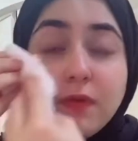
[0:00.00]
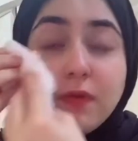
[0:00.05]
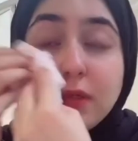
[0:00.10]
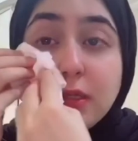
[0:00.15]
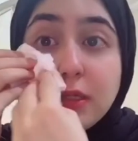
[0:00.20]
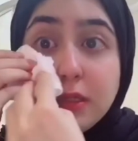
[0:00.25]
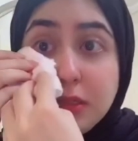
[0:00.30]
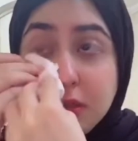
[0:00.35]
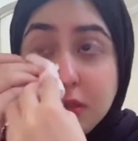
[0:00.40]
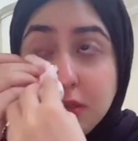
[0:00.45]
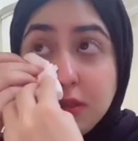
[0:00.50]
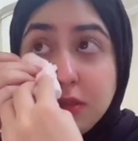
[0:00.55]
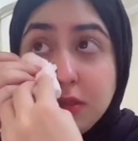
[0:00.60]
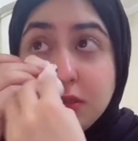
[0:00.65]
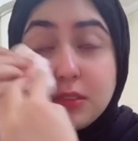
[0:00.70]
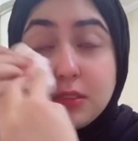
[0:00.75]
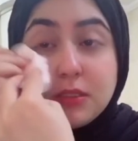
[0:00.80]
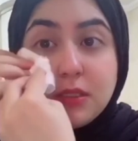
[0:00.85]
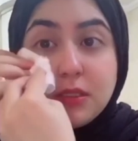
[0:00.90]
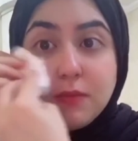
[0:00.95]
like,
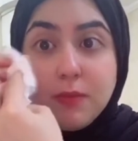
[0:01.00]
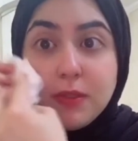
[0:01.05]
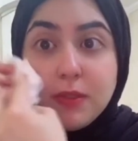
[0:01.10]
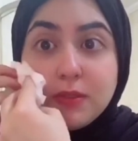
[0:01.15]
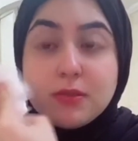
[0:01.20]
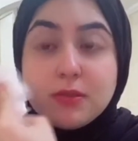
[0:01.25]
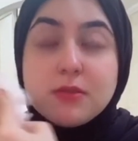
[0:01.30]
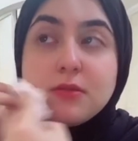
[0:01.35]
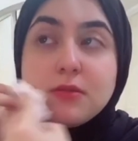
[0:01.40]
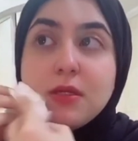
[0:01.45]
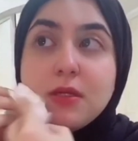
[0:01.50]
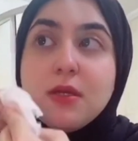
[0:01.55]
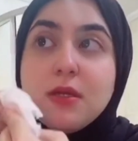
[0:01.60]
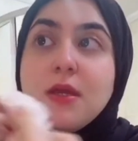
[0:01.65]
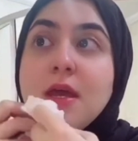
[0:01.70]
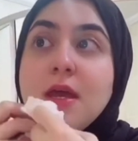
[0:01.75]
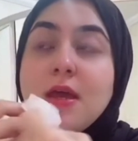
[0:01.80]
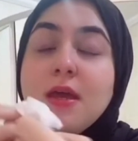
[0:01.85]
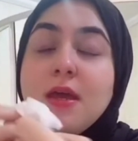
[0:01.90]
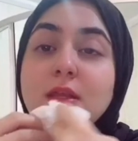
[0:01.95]
this is the best.
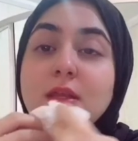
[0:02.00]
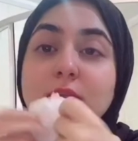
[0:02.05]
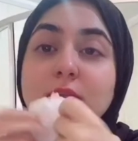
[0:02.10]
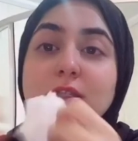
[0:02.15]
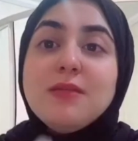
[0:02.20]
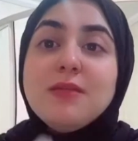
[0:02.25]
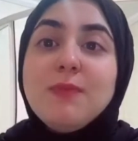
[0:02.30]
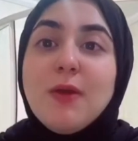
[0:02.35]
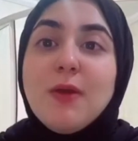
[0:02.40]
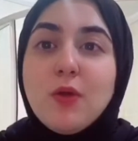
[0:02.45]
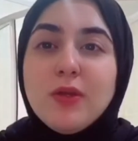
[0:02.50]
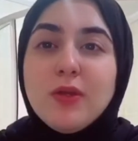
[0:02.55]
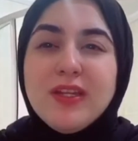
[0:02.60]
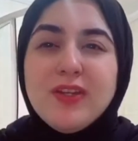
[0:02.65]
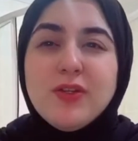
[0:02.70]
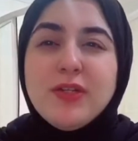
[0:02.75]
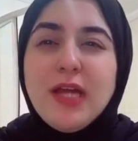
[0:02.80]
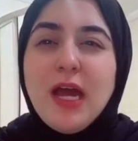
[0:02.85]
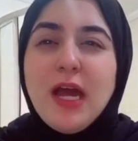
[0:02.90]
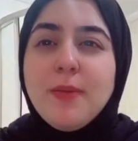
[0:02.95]
This is my only
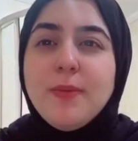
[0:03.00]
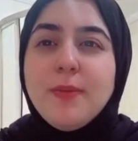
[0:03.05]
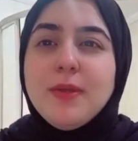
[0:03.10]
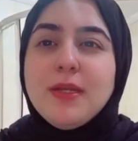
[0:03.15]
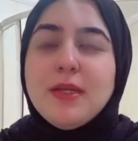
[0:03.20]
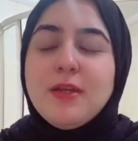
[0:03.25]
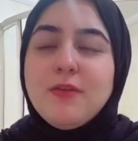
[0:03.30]
good habit,